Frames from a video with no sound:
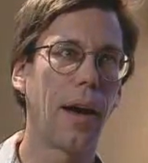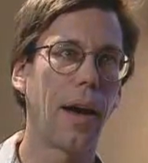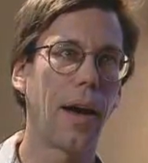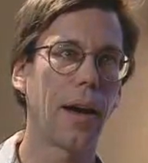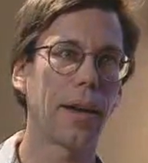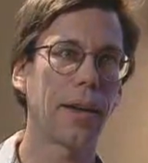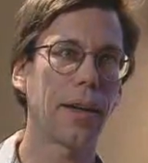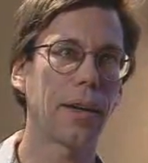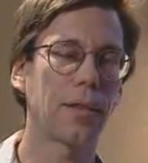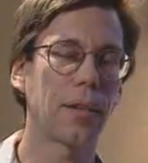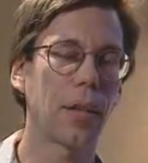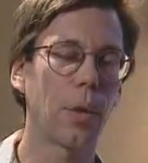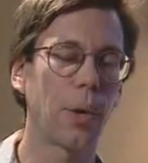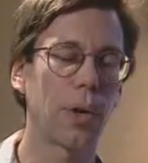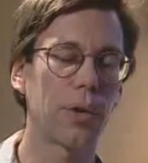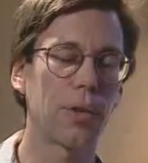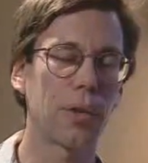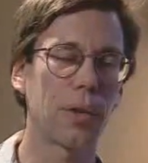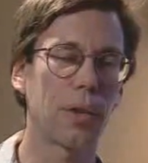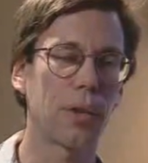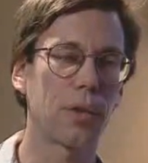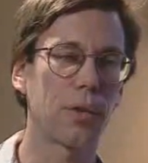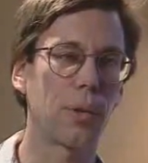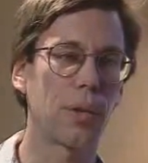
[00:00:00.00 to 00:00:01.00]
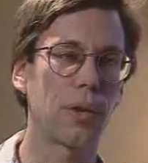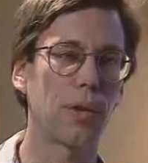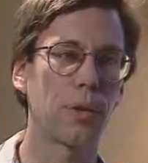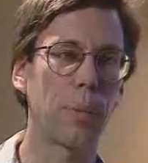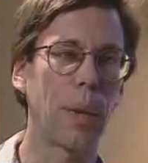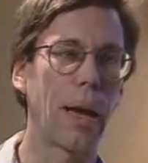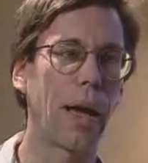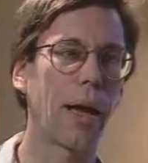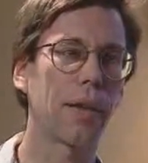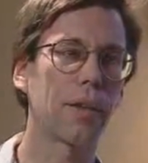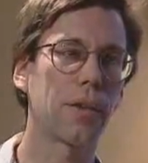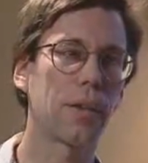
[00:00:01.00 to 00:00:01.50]
I guess I wasn't as
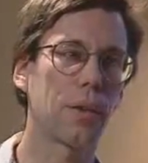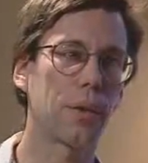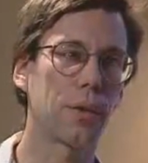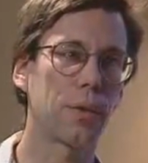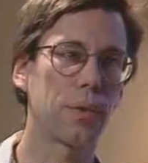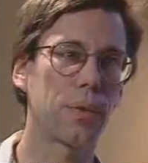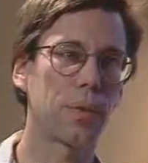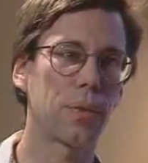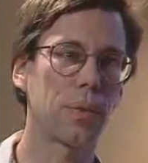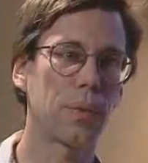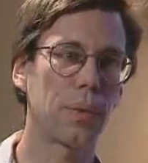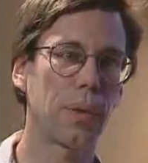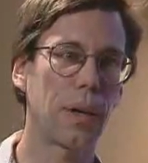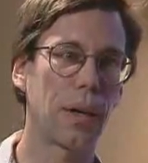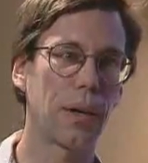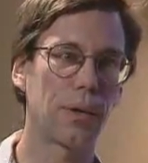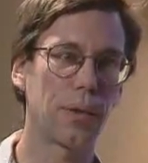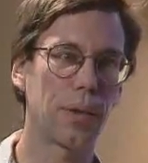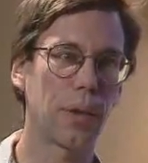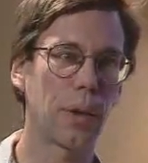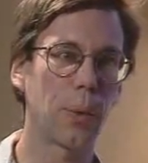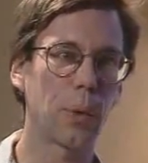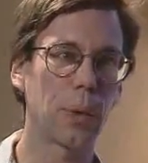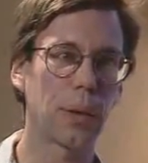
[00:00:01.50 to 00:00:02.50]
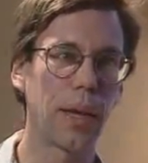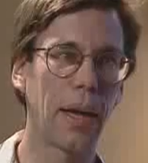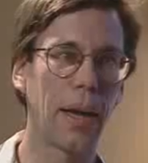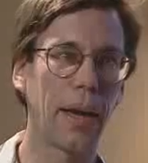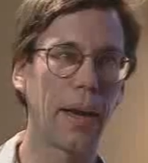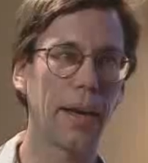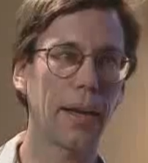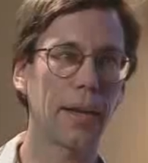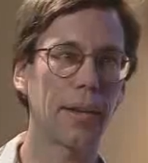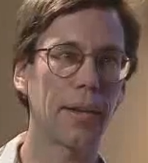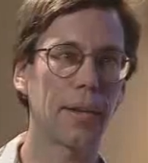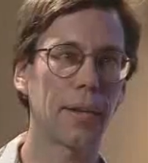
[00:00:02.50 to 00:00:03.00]
responsive as they would
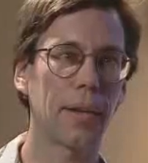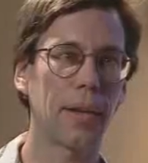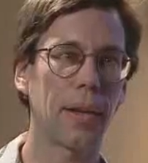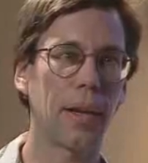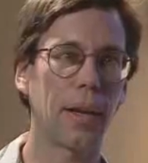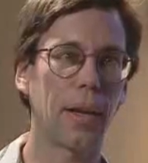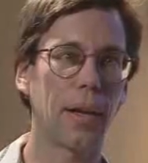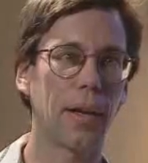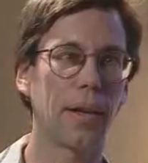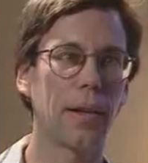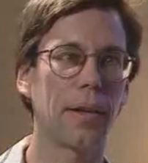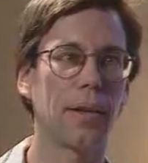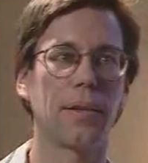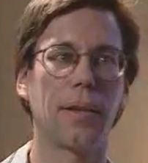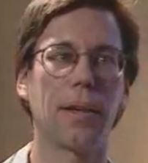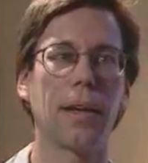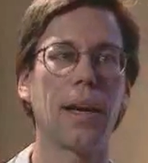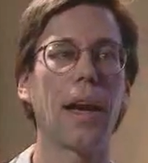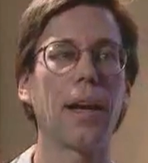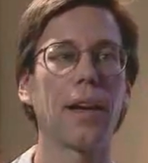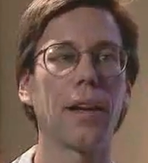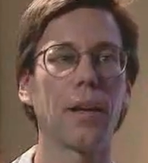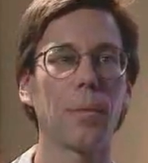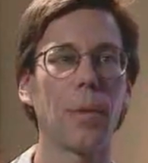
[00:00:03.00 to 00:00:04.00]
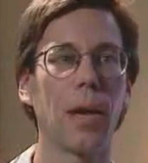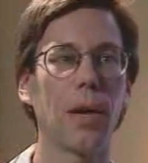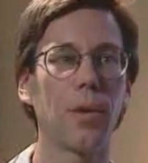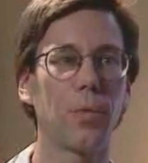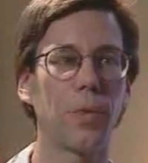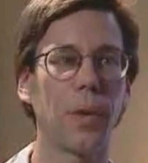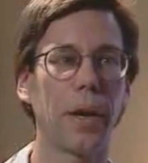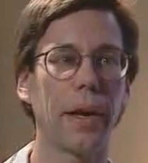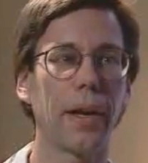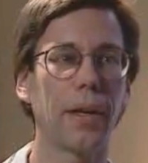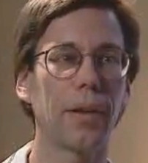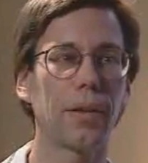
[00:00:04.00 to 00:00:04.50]
like, and they got in my
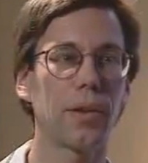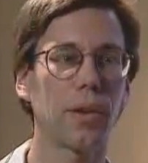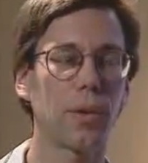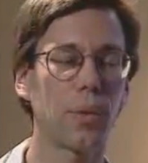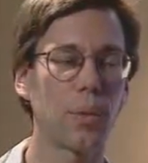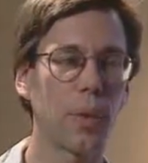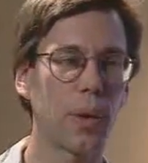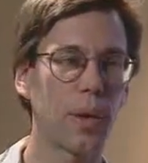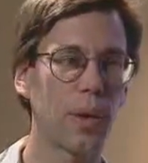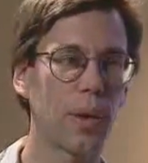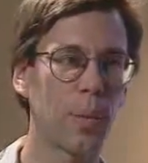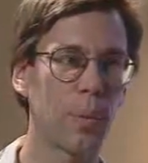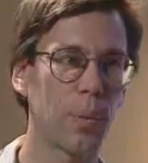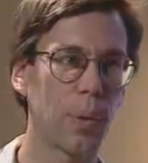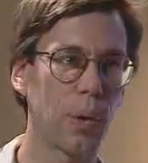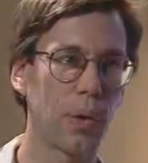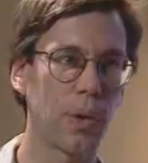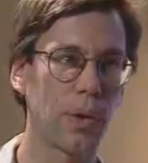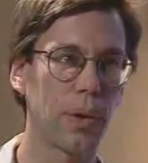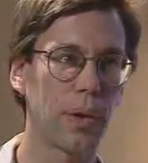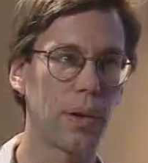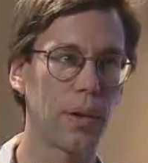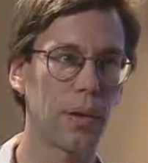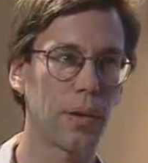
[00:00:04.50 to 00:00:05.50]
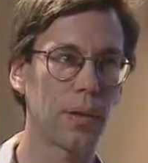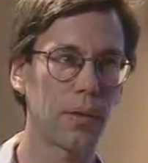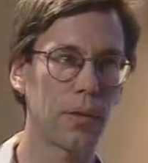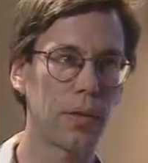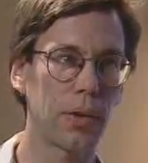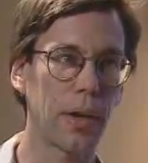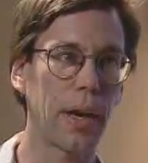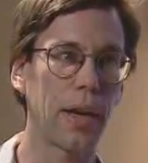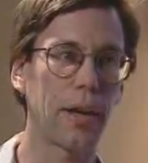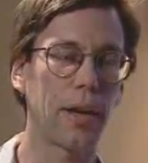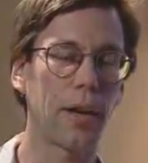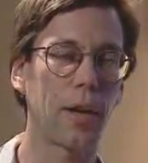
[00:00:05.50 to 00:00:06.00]
face, and one of them pulled a
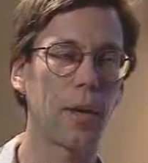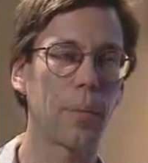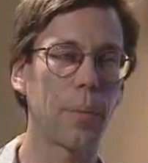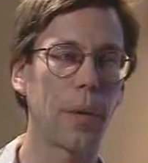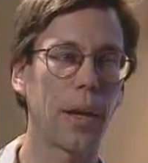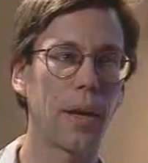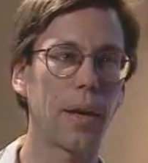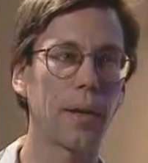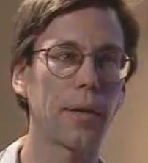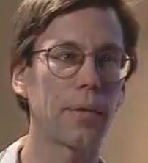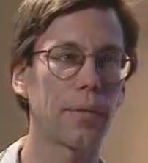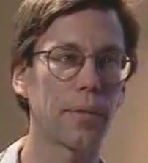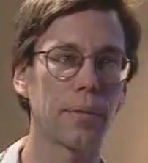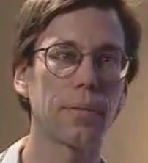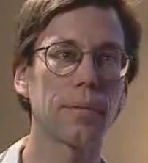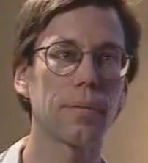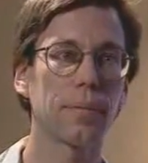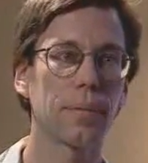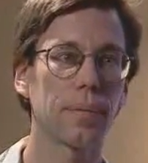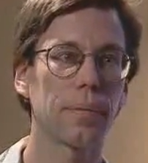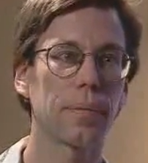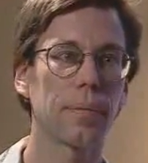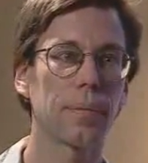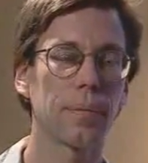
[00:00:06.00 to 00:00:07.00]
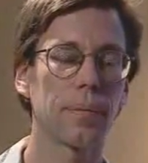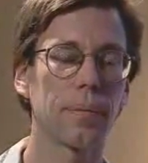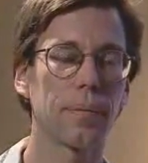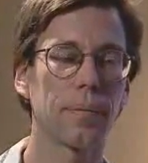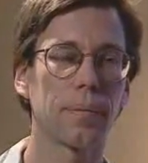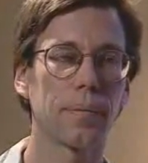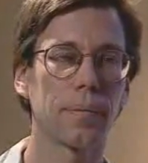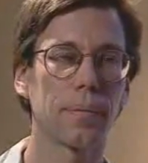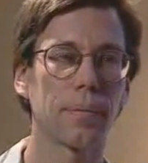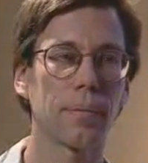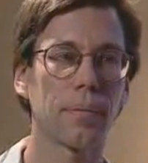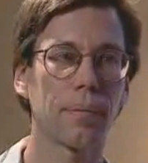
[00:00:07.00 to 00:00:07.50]
sidearm out,
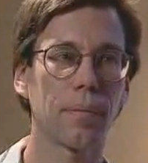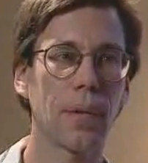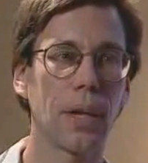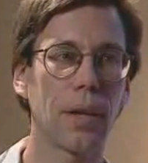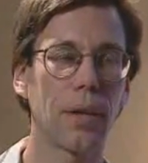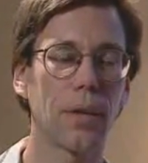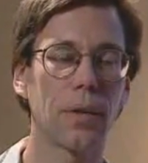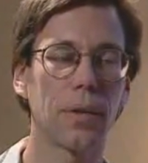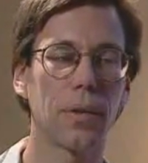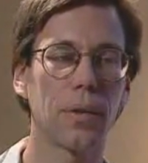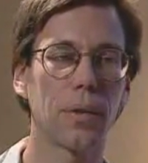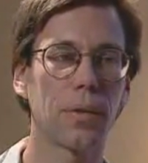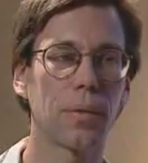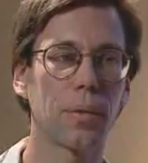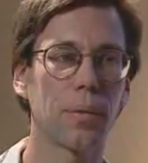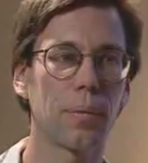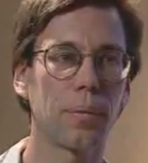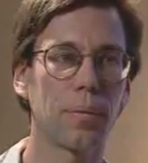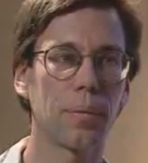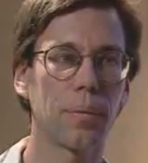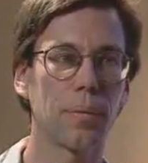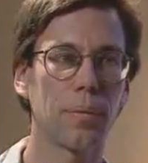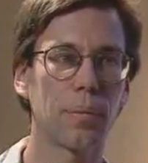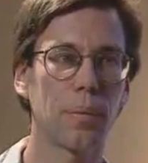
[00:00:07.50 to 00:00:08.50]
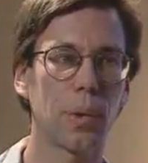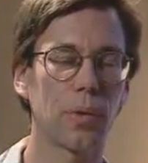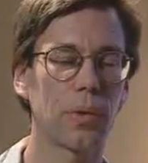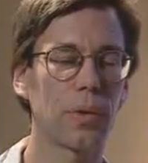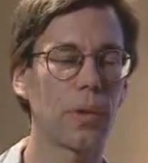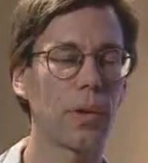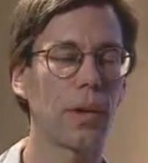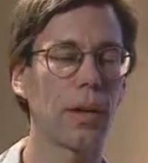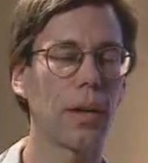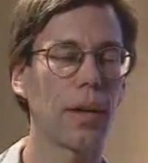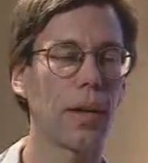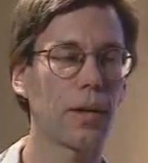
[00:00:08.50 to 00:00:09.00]
and, you know, just
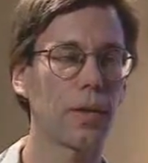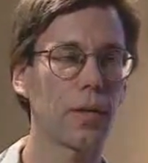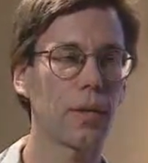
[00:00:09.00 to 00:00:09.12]
pushed it again.